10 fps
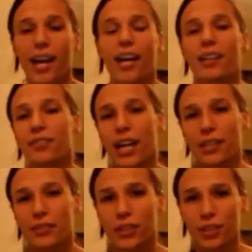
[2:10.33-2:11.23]
and I've
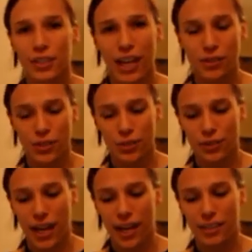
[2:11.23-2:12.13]
kind of learned how to do
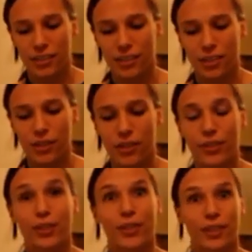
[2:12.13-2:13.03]
that
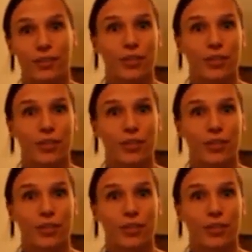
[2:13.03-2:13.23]
over,